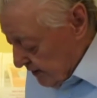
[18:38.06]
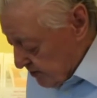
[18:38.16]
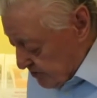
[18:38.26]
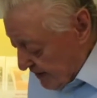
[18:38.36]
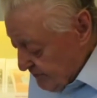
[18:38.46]
a
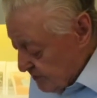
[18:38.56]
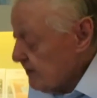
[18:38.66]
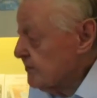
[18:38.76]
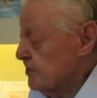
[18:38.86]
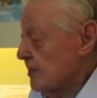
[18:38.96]

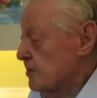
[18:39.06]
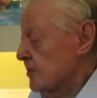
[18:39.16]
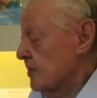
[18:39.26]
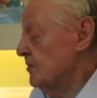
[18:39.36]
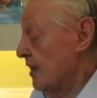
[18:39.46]
17th
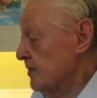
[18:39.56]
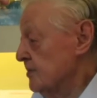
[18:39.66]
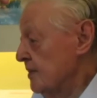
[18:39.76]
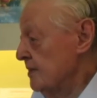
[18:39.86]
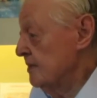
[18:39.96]
century
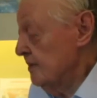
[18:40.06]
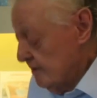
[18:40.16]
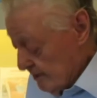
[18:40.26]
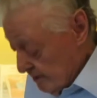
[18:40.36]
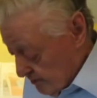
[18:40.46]
writer
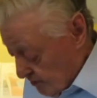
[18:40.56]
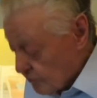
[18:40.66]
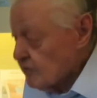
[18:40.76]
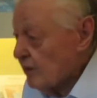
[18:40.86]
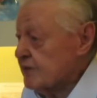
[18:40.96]

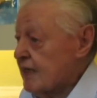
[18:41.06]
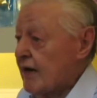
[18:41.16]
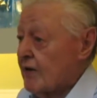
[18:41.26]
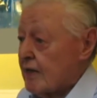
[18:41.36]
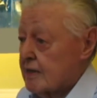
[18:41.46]
called Robert
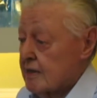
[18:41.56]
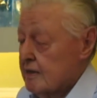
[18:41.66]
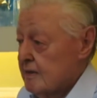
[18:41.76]
Herrick.